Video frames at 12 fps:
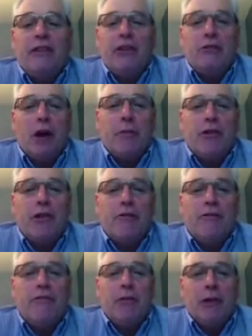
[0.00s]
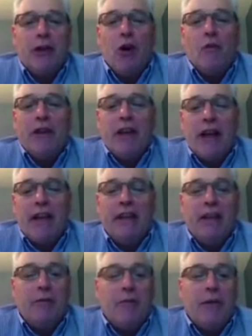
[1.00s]
disruption from the
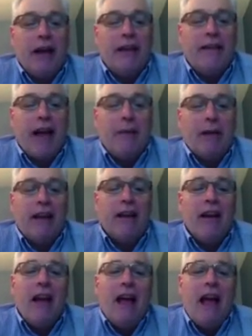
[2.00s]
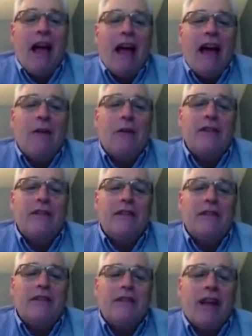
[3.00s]
COVID-19 pandemic. How has
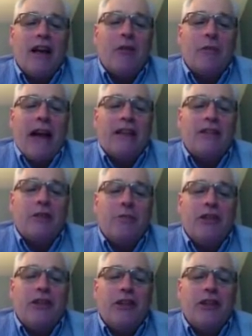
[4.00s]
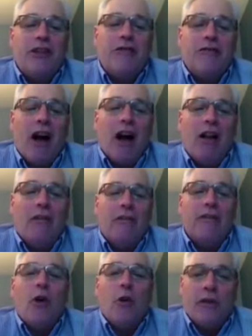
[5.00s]
Sinomax's position
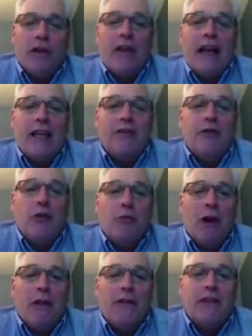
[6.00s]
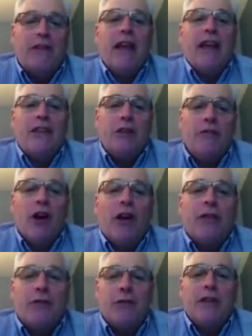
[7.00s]
evolved over the last few months as you've
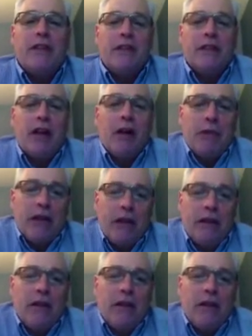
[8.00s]
gone through this as a company?